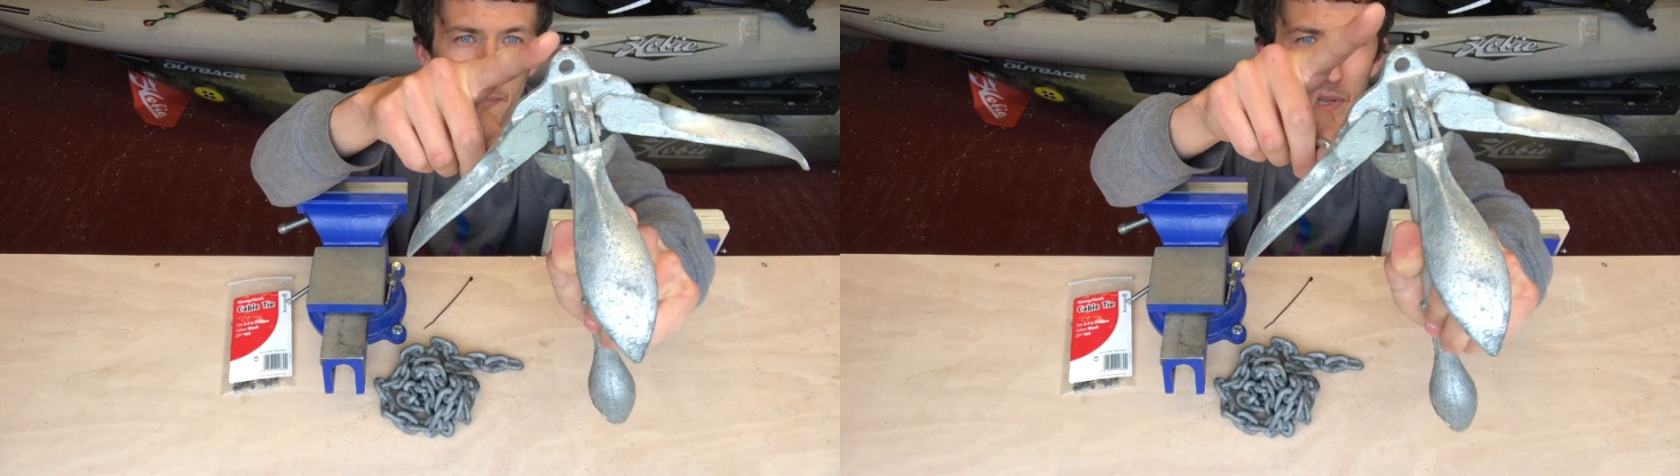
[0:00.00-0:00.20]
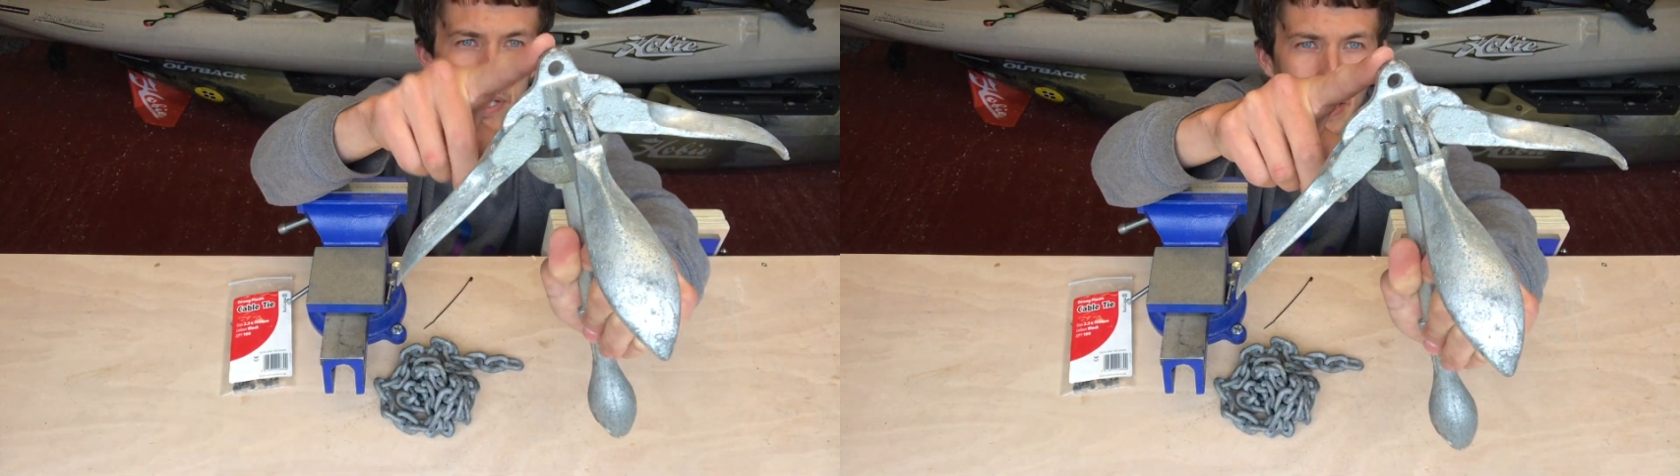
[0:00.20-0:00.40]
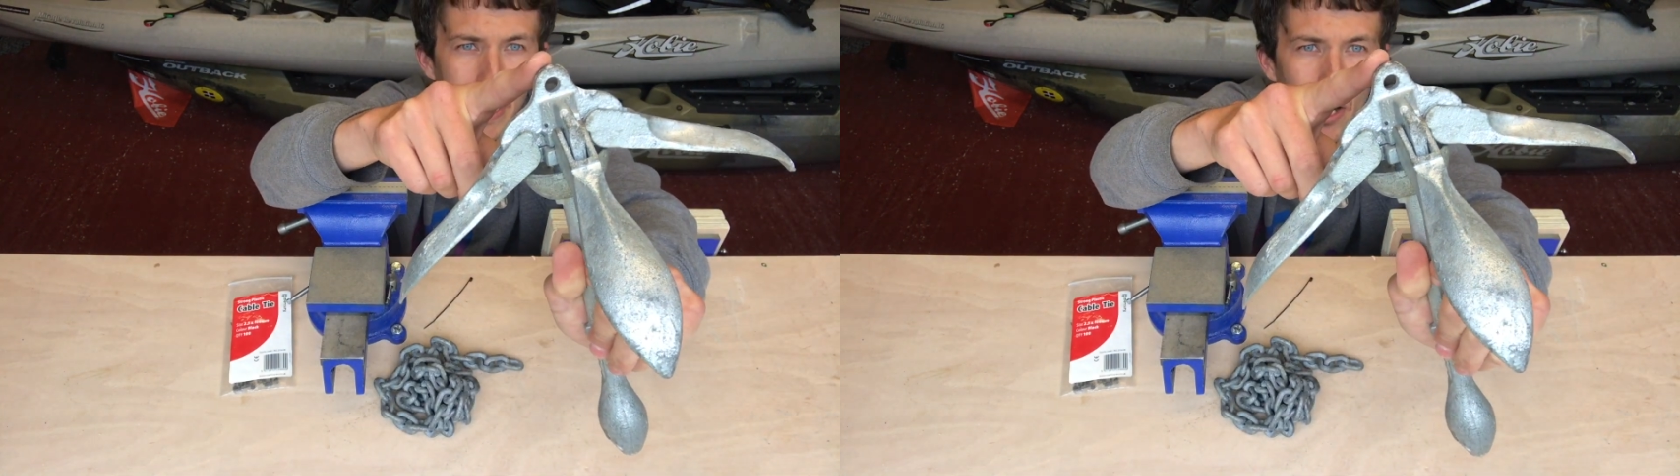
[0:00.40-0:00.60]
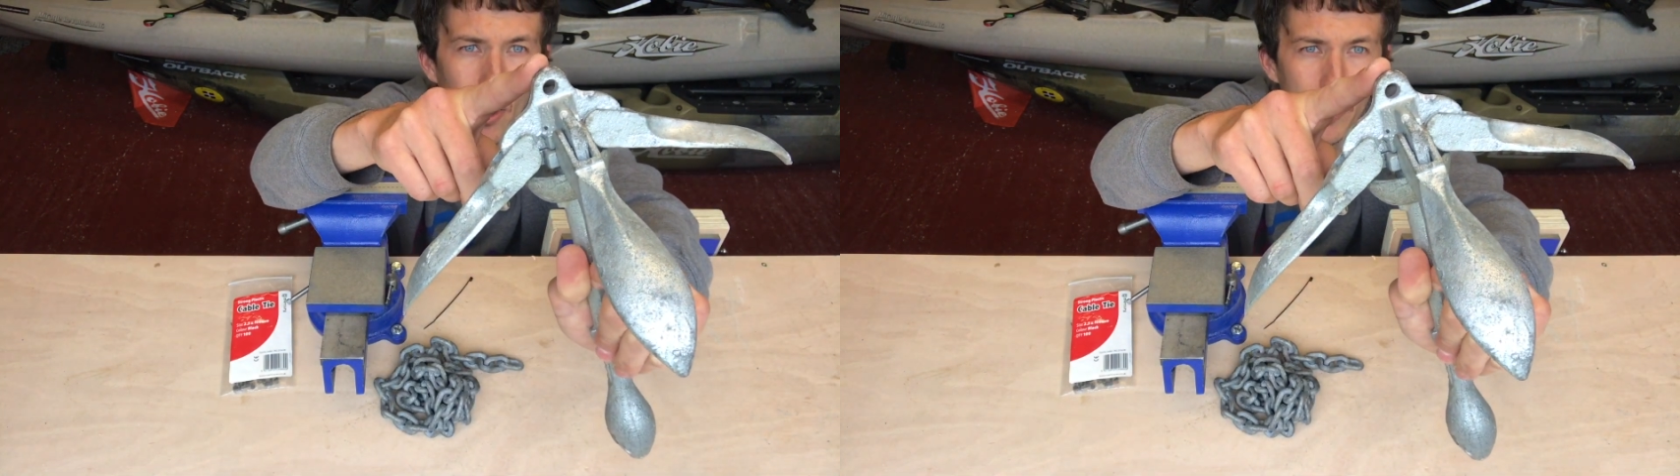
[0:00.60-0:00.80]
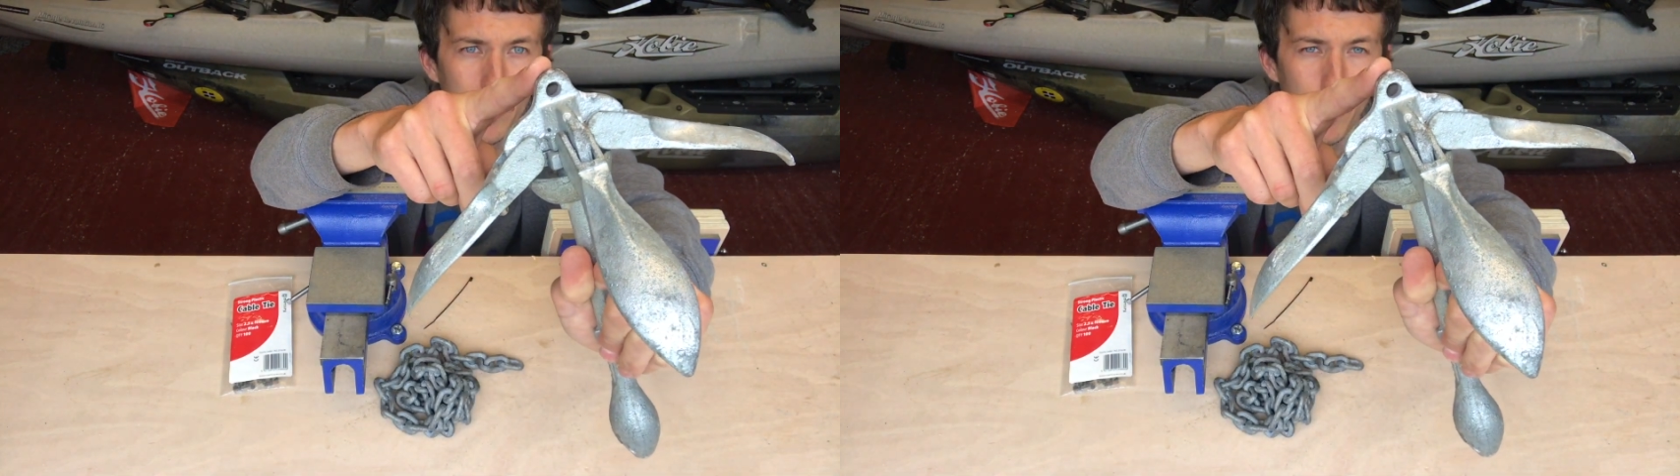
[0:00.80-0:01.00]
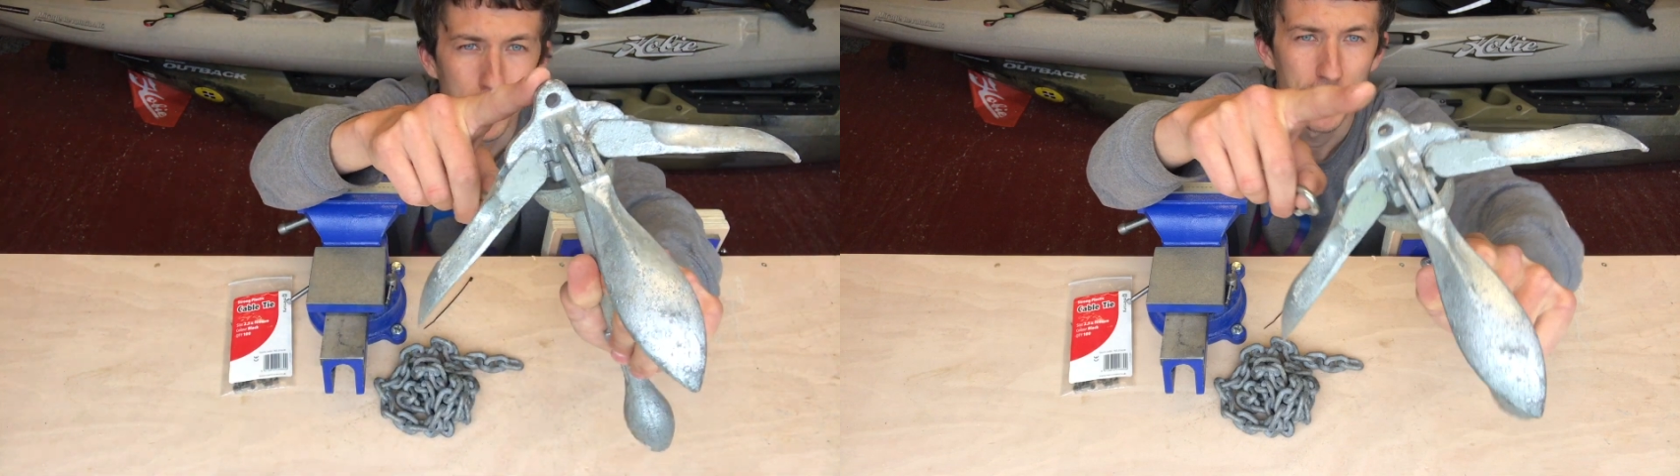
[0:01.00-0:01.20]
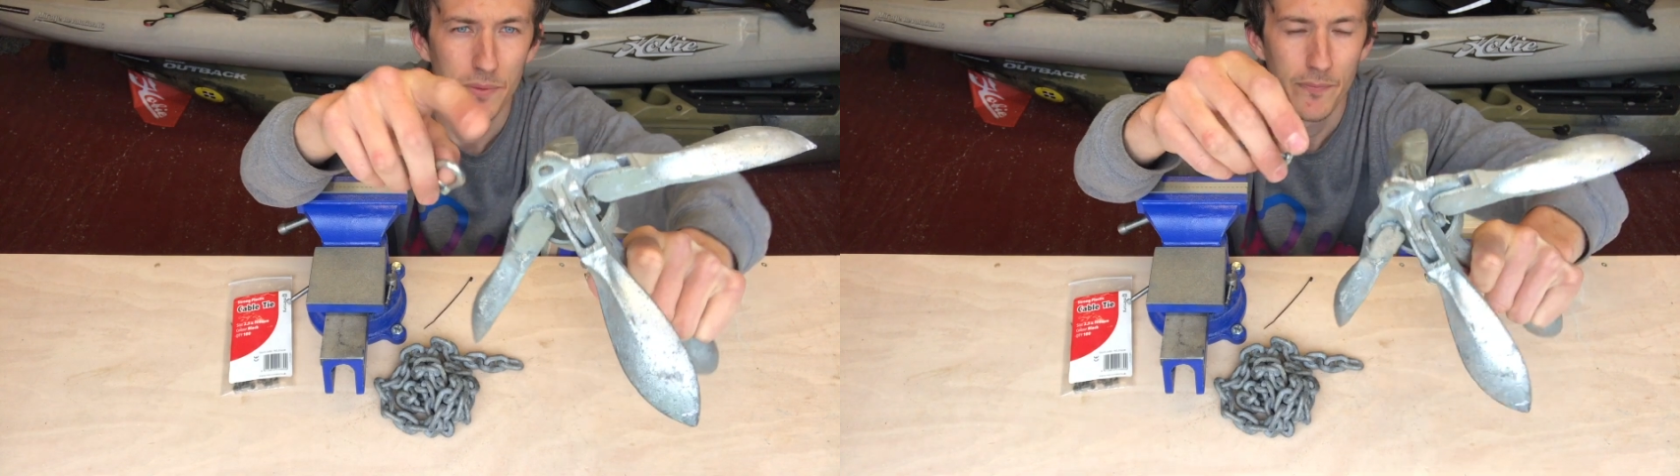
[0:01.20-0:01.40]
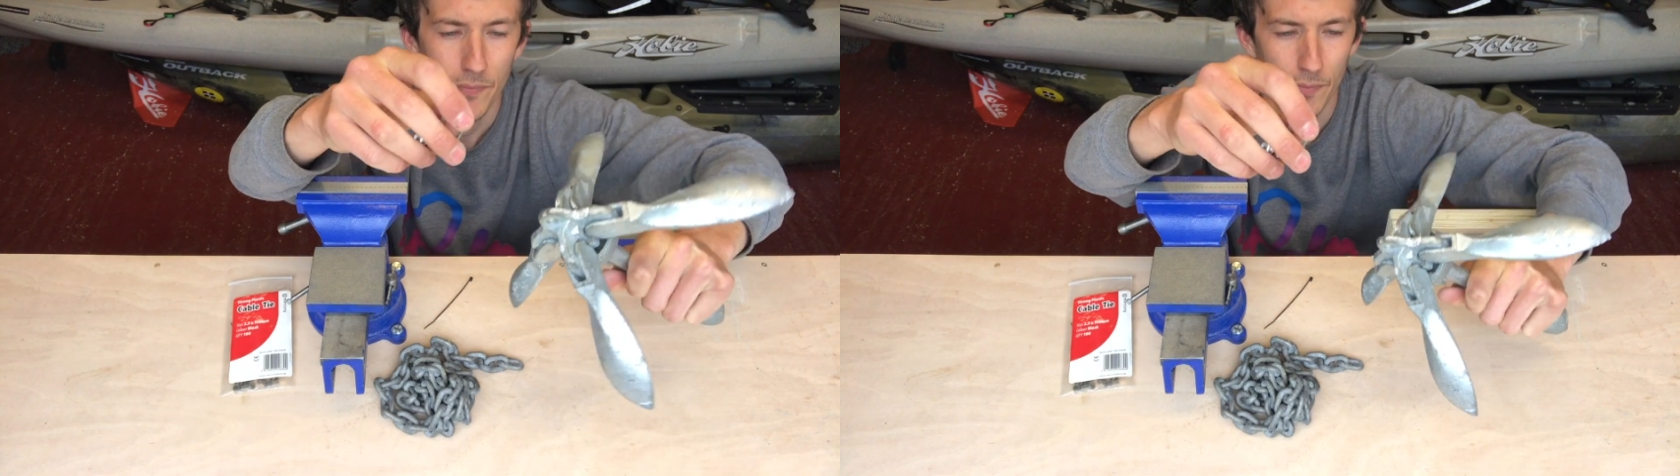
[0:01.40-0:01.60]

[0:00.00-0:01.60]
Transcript: There's a little eye on the bottom,